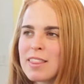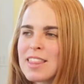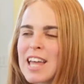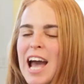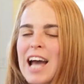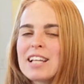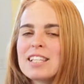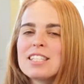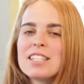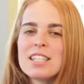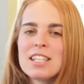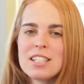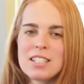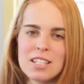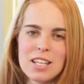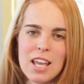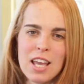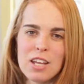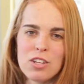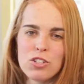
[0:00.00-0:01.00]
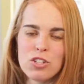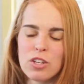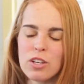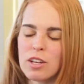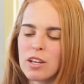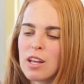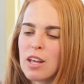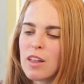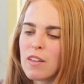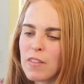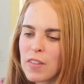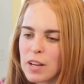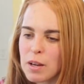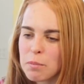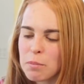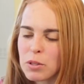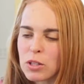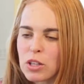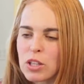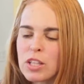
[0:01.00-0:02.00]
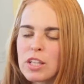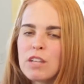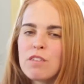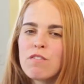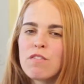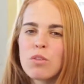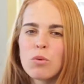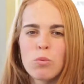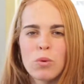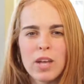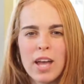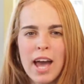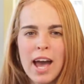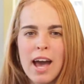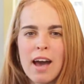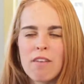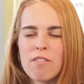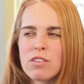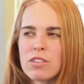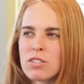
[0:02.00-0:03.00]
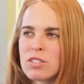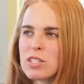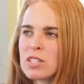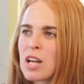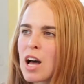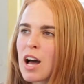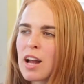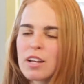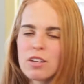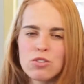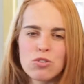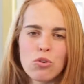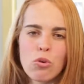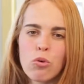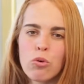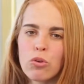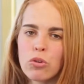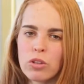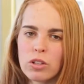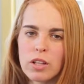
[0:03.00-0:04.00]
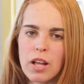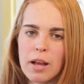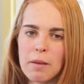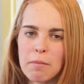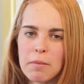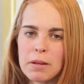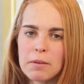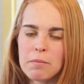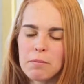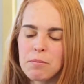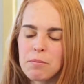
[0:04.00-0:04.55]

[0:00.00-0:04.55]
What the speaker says: That's the indication that a belief that we have is not in total alignment.